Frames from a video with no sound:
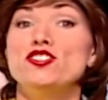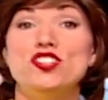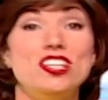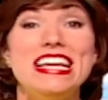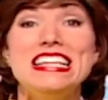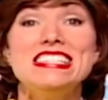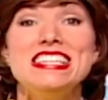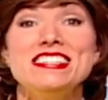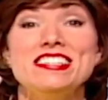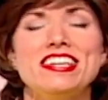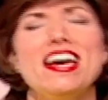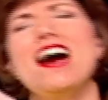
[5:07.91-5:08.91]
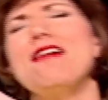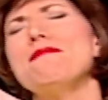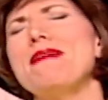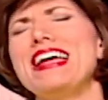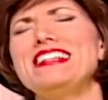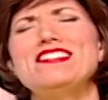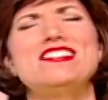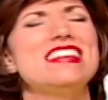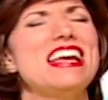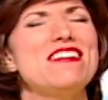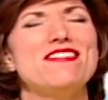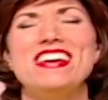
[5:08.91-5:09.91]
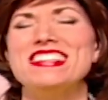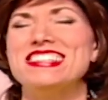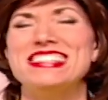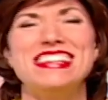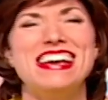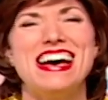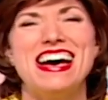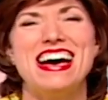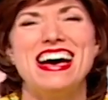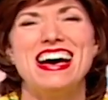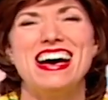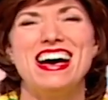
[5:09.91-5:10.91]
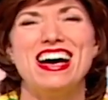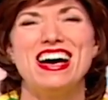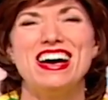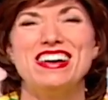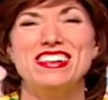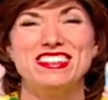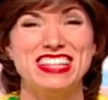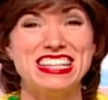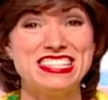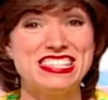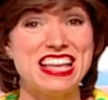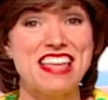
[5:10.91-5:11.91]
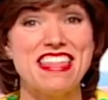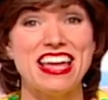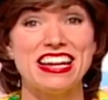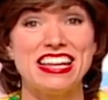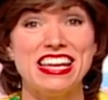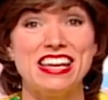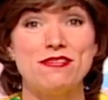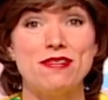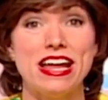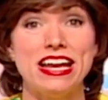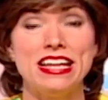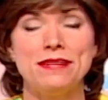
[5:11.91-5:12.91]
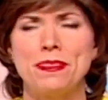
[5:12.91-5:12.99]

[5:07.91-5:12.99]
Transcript: Jesus, come and save us now. Let's say that again. Ready?